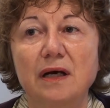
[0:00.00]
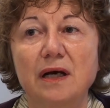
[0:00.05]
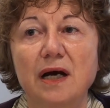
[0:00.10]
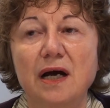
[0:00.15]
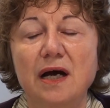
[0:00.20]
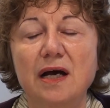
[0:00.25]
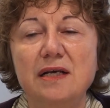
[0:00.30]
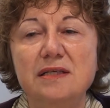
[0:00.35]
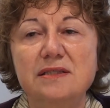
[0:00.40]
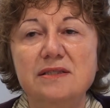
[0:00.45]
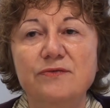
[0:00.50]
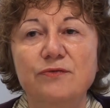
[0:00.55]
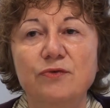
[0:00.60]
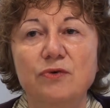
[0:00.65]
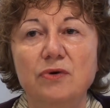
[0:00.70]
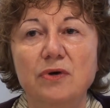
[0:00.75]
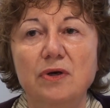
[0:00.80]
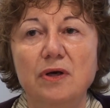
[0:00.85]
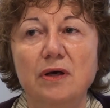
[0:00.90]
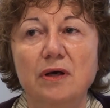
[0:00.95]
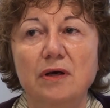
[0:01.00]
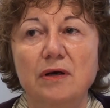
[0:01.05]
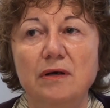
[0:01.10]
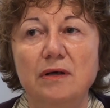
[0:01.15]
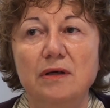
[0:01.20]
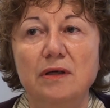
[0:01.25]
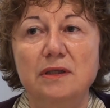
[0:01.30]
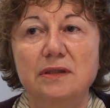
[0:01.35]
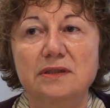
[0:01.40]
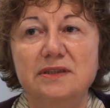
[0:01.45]
ask for
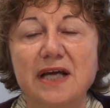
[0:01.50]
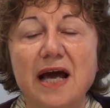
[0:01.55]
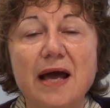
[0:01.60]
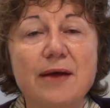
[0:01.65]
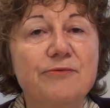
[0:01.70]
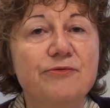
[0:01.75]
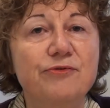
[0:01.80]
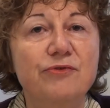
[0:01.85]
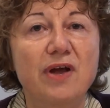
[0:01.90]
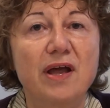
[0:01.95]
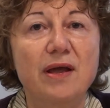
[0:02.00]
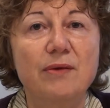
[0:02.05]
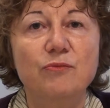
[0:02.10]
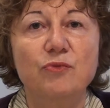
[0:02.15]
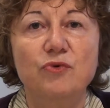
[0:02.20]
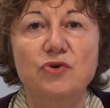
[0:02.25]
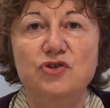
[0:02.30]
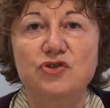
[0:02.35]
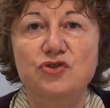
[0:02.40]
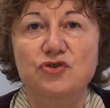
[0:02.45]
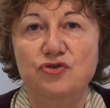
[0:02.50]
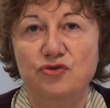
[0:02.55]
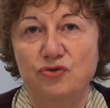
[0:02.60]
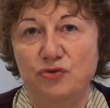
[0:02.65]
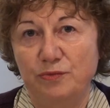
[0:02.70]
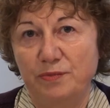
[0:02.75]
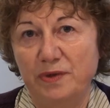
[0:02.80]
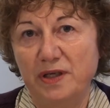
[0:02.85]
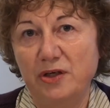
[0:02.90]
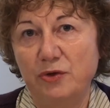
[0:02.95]
a time frame which
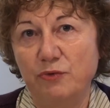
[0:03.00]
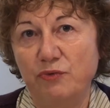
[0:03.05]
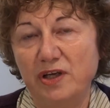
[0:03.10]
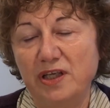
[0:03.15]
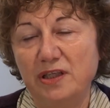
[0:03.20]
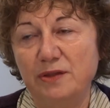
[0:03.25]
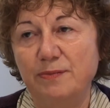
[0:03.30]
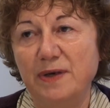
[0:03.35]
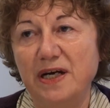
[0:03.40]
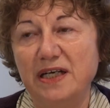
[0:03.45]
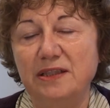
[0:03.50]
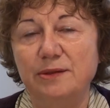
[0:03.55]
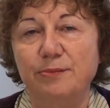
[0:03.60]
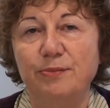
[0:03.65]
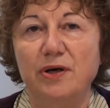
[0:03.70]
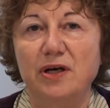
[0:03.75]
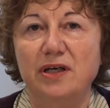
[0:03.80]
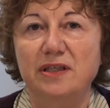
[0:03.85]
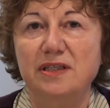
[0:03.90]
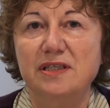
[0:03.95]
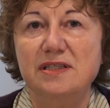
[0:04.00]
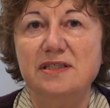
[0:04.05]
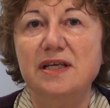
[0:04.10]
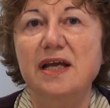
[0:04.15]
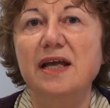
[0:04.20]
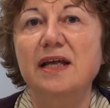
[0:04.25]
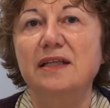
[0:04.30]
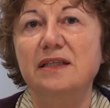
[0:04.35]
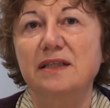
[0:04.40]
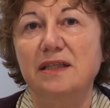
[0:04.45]
should be agreed by the parties
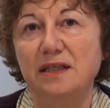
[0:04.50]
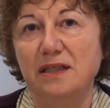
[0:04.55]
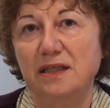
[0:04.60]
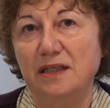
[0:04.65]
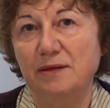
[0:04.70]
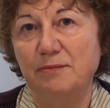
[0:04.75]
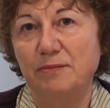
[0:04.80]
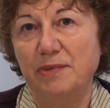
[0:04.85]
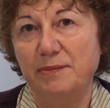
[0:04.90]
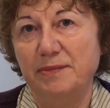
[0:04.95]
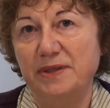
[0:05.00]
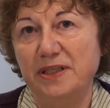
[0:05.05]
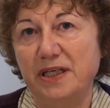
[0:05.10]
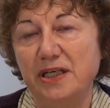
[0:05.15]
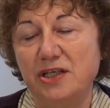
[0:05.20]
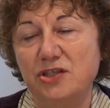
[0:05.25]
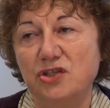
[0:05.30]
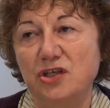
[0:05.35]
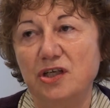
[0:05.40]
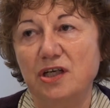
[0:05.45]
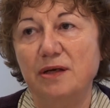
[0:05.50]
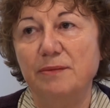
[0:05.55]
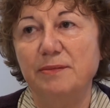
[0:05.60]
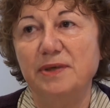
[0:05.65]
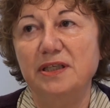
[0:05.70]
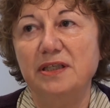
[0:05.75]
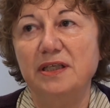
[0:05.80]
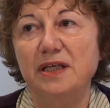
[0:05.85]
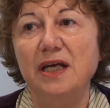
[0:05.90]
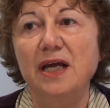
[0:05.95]
and the Implementation
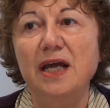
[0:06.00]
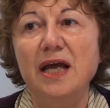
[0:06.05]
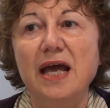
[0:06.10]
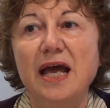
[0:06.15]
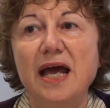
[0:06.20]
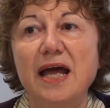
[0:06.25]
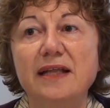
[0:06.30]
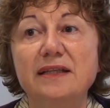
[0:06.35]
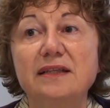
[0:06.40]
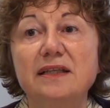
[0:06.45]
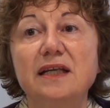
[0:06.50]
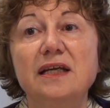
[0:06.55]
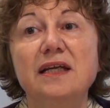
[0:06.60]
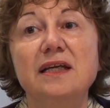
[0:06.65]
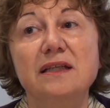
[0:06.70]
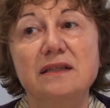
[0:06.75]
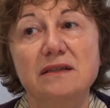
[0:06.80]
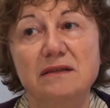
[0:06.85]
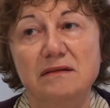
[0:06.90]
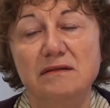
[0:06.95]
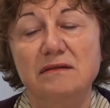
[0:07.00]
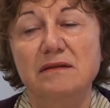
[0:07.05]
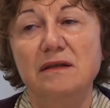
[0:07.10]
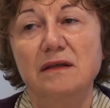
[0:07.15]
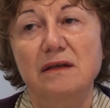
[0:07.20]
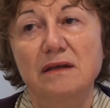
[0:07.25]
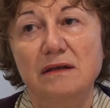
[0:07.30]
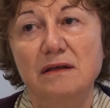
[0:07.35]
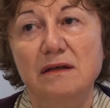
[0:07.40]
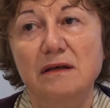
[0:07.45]
Committee. And in
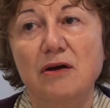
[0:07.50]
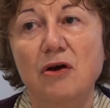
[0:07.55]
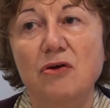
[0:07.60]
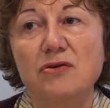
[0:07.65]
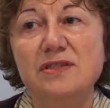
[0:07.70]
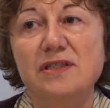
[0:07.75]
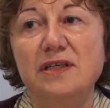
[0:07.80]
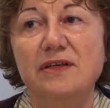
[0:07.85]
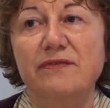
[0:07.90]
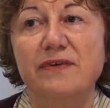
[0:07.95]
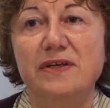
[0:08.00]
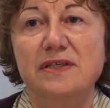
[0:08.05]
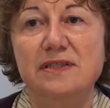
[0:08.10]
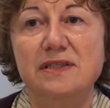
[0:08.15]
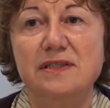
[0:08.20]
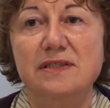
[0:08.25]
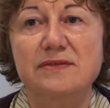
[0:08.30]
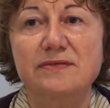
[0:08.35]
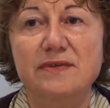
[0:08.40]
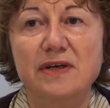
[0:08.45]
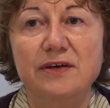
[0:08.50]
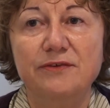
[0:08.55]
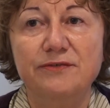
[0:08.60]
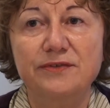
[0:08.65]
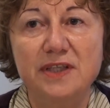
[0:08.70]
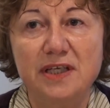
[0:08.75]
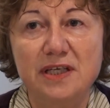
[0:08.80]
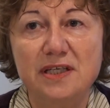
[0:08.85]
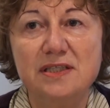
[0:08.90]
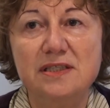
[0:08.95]
consequences of
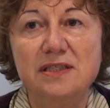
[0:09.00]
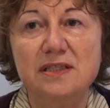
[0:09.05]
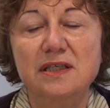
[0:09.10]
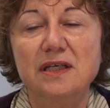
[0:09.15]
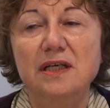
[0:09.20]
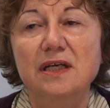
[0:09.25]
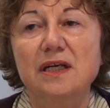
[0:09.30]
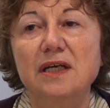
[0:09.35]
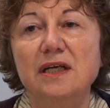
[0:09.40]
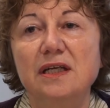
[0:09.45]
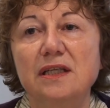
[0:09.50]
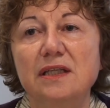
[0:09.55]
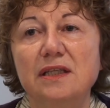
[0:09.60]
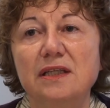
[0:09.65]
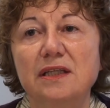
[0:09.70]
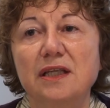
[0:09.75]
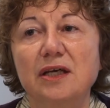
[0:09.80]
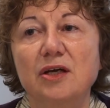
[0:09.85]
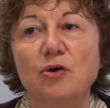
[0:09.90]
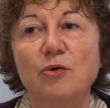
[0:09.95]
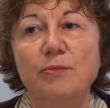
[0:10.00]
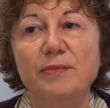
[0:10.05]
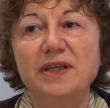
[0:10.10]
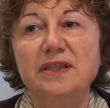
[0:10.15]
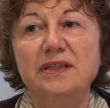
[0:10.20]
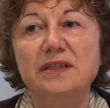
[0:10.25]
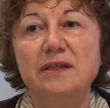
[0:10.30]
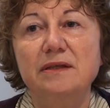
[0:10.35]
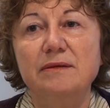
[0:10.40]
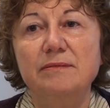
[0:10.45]
this, the
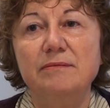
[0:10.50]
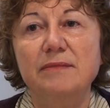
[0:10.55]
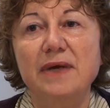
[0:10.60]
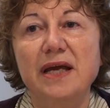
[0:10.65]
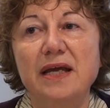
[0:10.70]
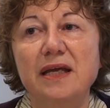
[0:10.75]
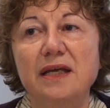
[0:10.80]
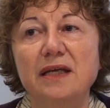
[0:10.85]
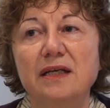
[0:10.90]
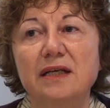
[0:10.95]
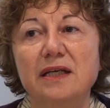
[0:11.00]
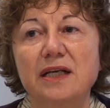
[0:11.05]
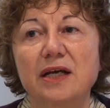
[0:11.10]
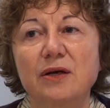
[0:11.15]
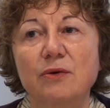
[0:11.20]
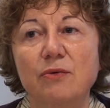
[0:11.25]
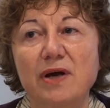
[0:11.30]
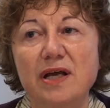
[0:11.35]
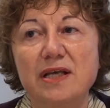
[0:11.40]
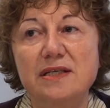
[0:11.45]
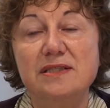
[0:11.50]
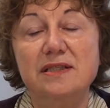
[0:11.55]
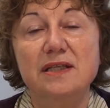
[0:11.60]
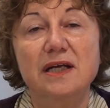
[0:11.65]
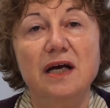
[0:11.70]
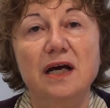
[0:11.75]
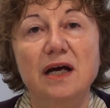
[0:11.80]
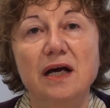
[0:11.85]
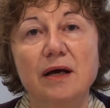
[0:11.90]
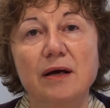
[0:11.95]
committee may request
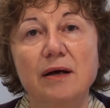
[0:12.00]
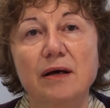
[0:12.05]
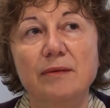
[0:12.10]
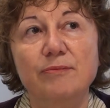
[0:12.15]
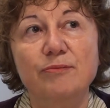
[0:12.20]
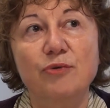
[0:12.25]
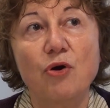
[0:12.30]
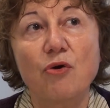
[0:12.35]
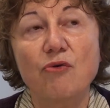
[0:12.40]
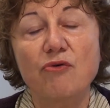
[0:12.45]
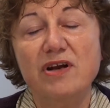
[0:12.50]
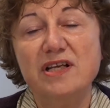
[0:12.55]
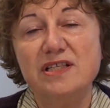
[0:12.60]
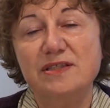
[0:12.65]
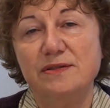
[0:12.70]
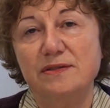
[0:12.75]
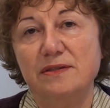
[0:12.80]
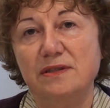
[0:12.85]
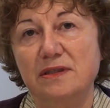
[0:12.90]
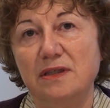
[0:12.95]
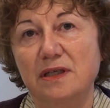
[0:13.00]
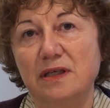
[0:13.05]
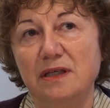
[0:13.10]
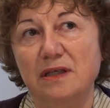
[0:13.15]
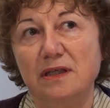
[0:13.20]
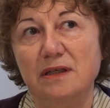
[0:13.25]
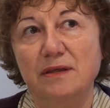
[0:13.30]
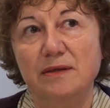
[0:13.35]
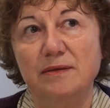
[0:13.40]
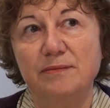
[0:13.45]
a progress
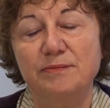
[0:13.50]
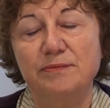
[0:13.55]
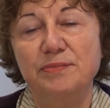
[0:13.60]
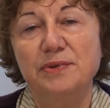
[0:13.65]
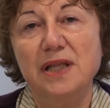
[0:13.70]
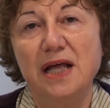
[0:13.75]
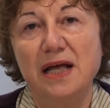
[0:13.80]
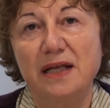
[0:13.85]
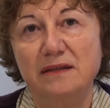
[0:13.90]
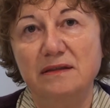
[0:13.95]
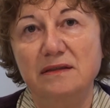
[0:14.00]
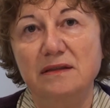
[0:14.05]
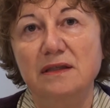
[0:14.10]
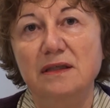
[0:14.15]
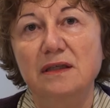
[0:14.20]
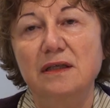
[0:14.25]
plan,